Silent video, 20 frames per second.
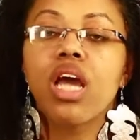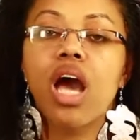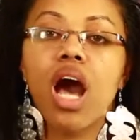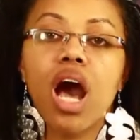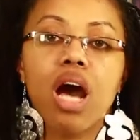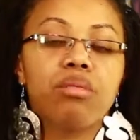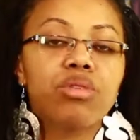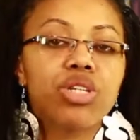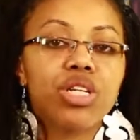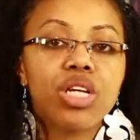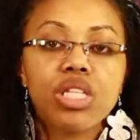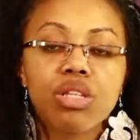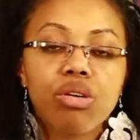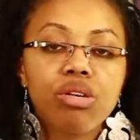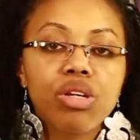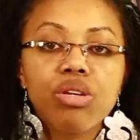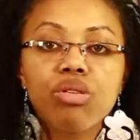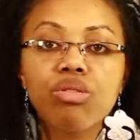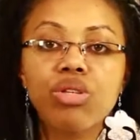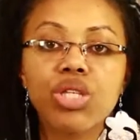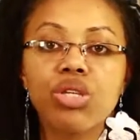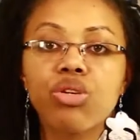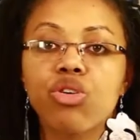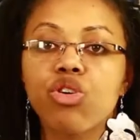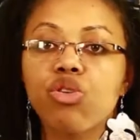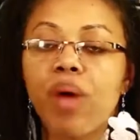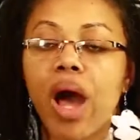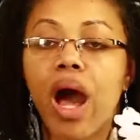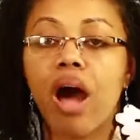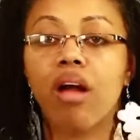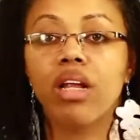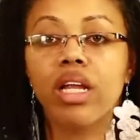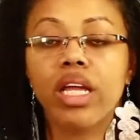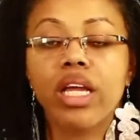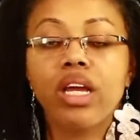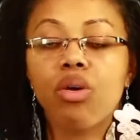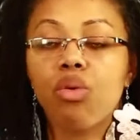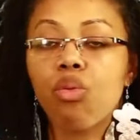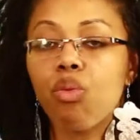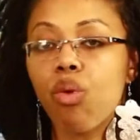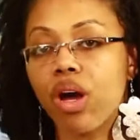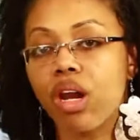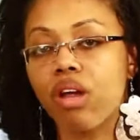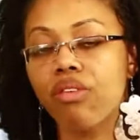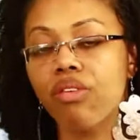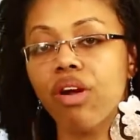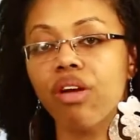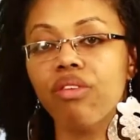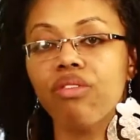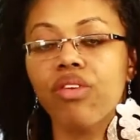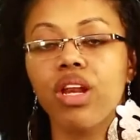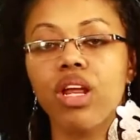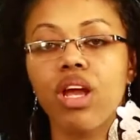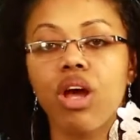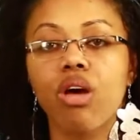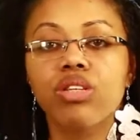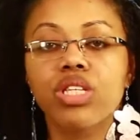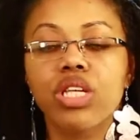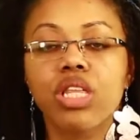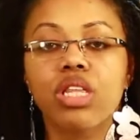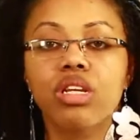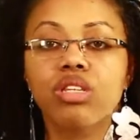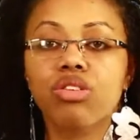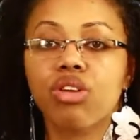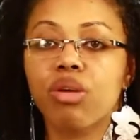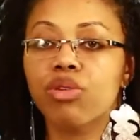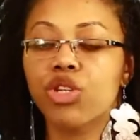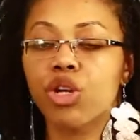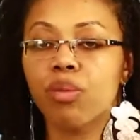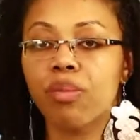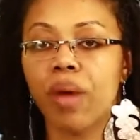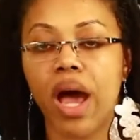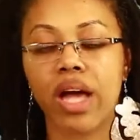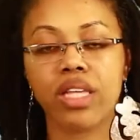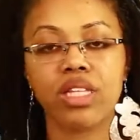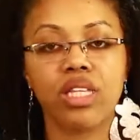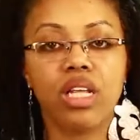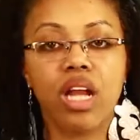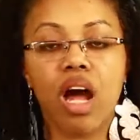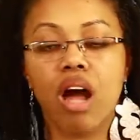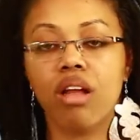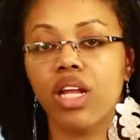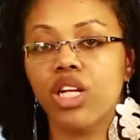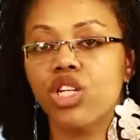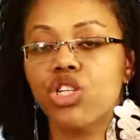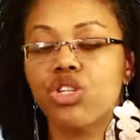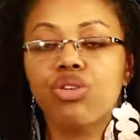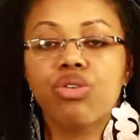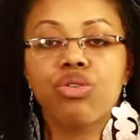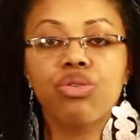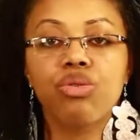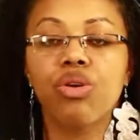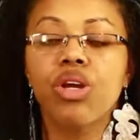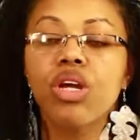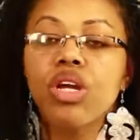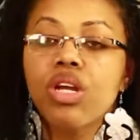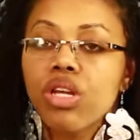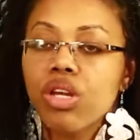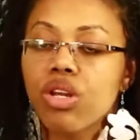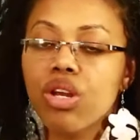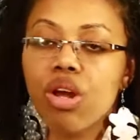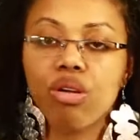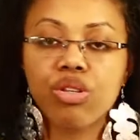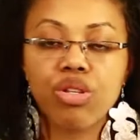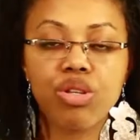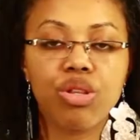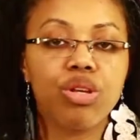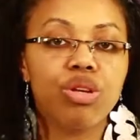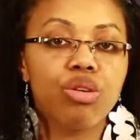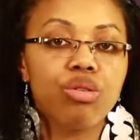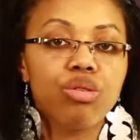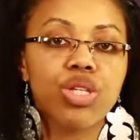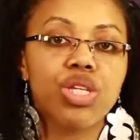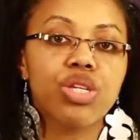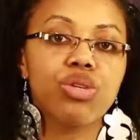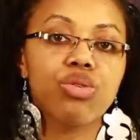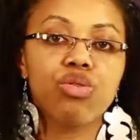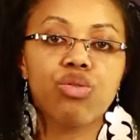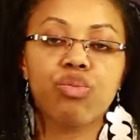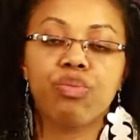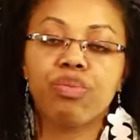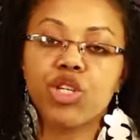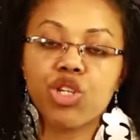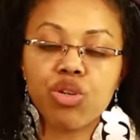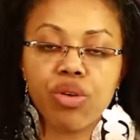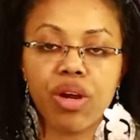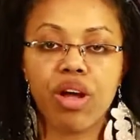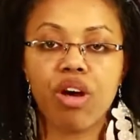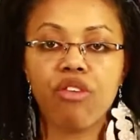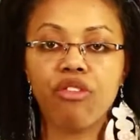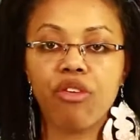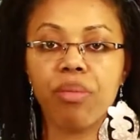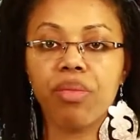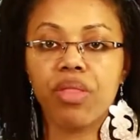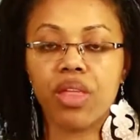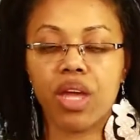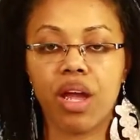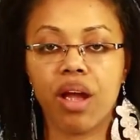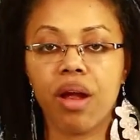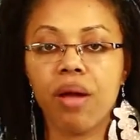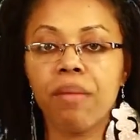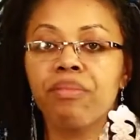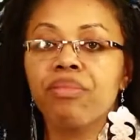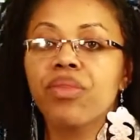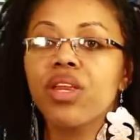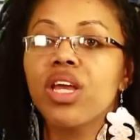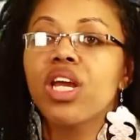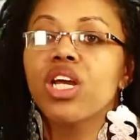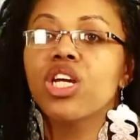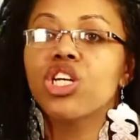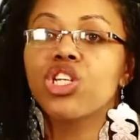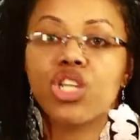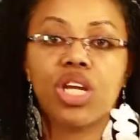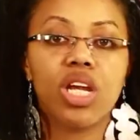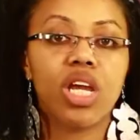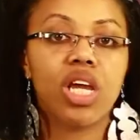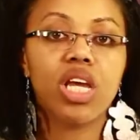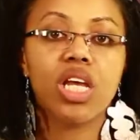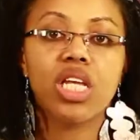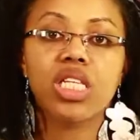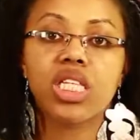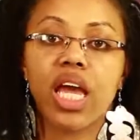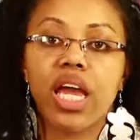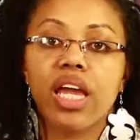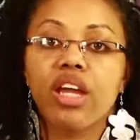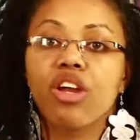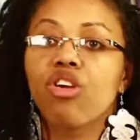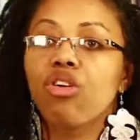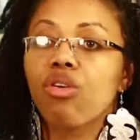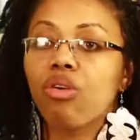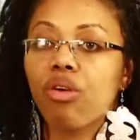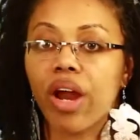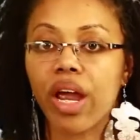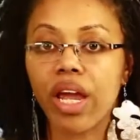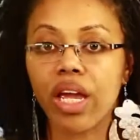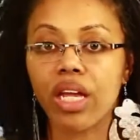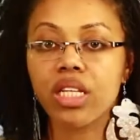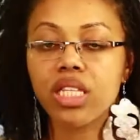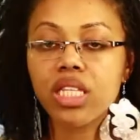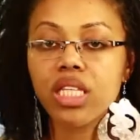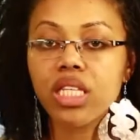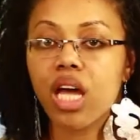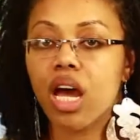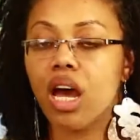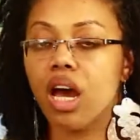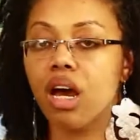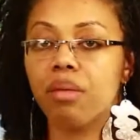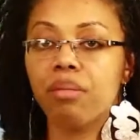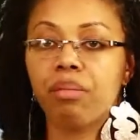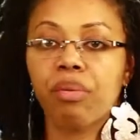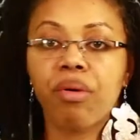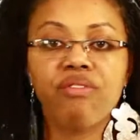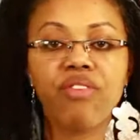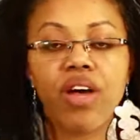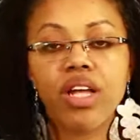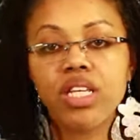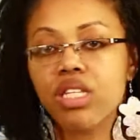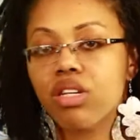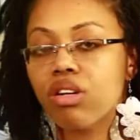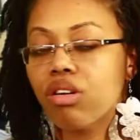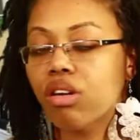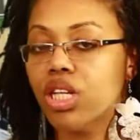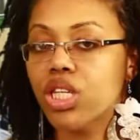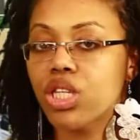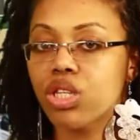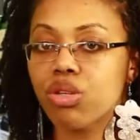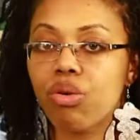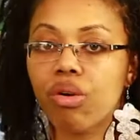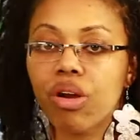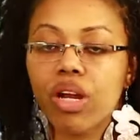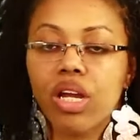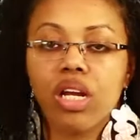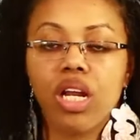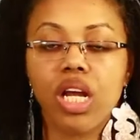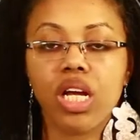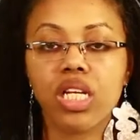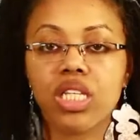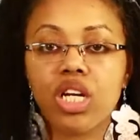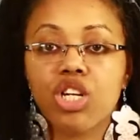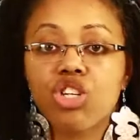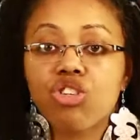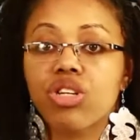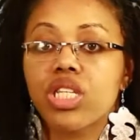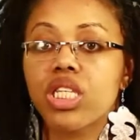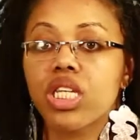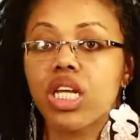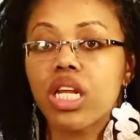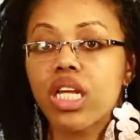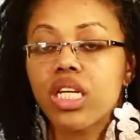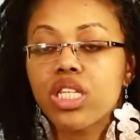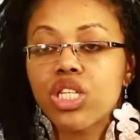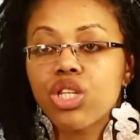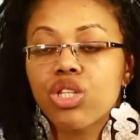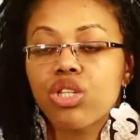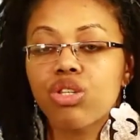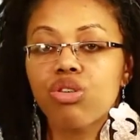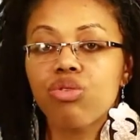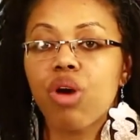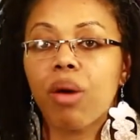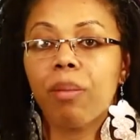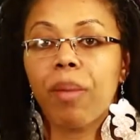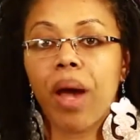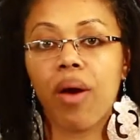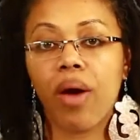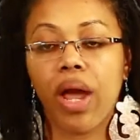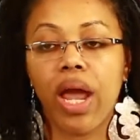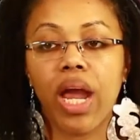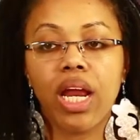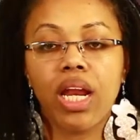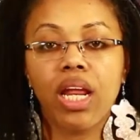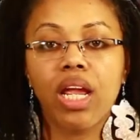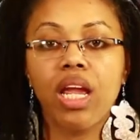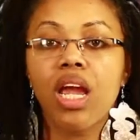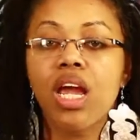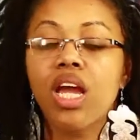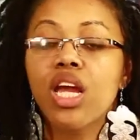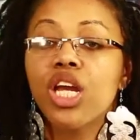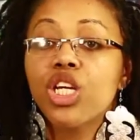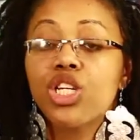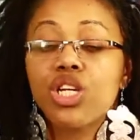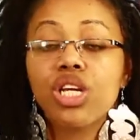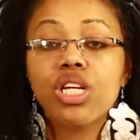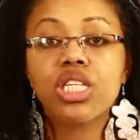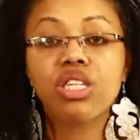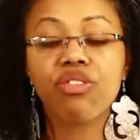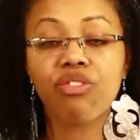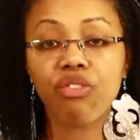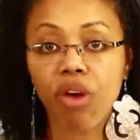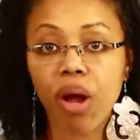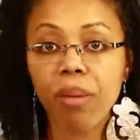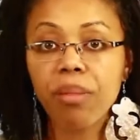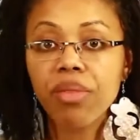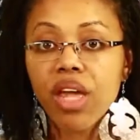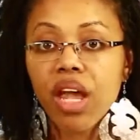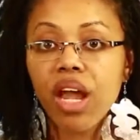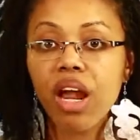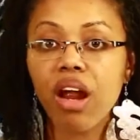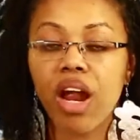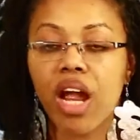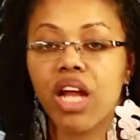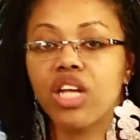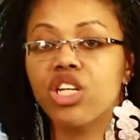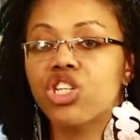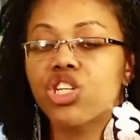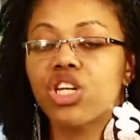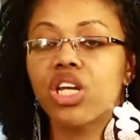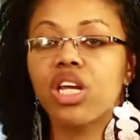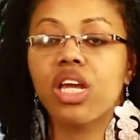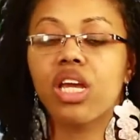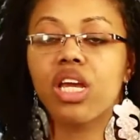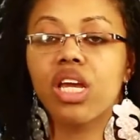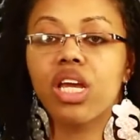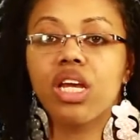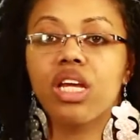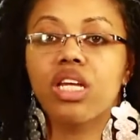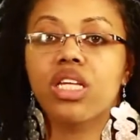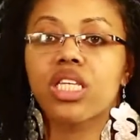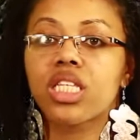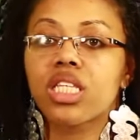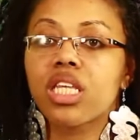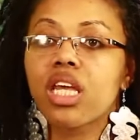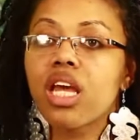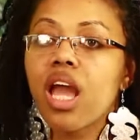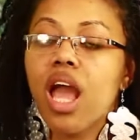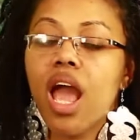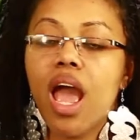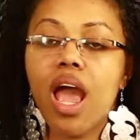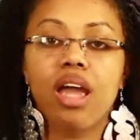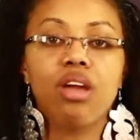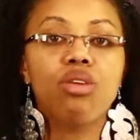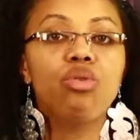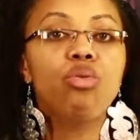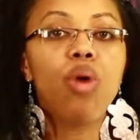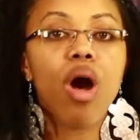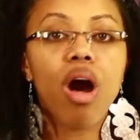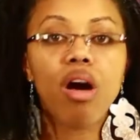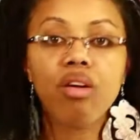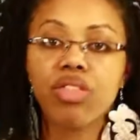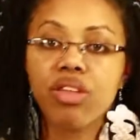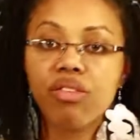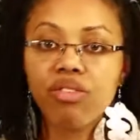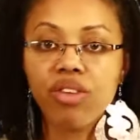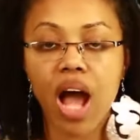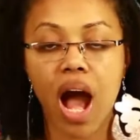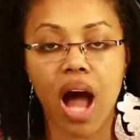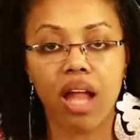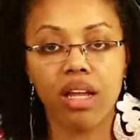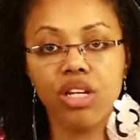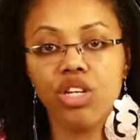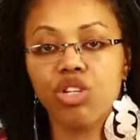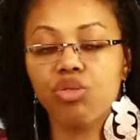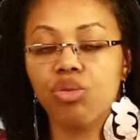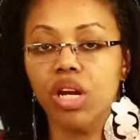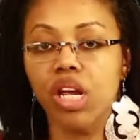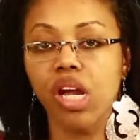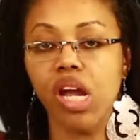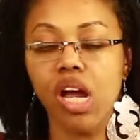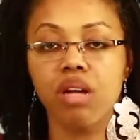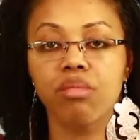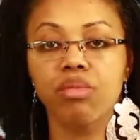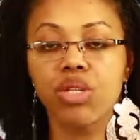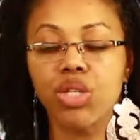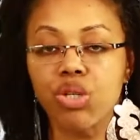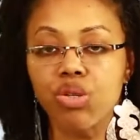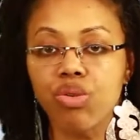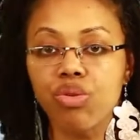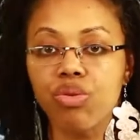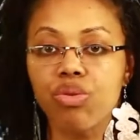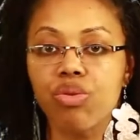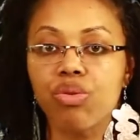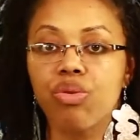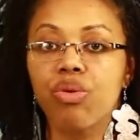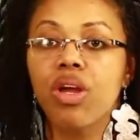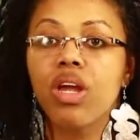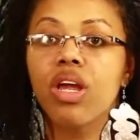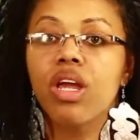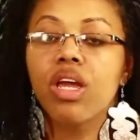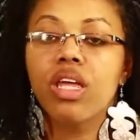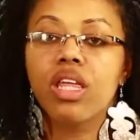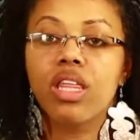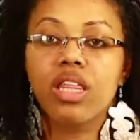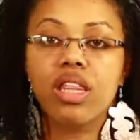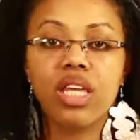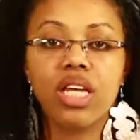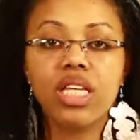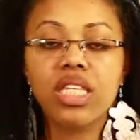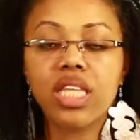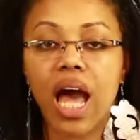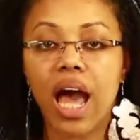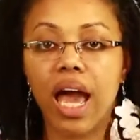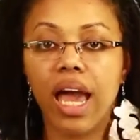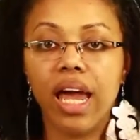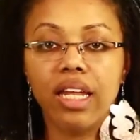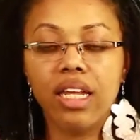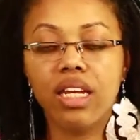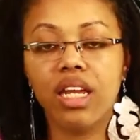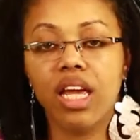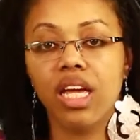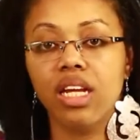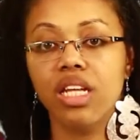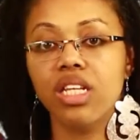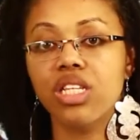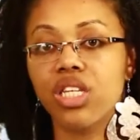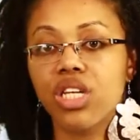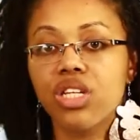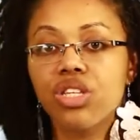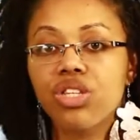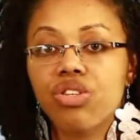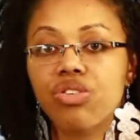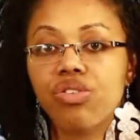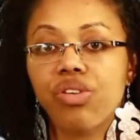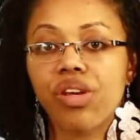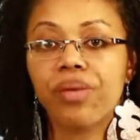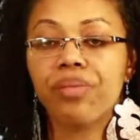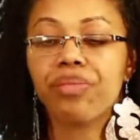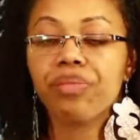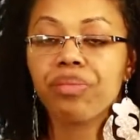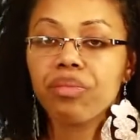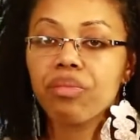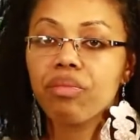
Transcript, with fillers: Um, she's on YouTube. I'll link one of her videos in the description box, and I'll let you, you know, do the YouTube trail from there. She is a great um, professor, historian, et cetera to listen to about Haiti. She's from there, and she is a wealth of knowledge when it comes to this island and its history.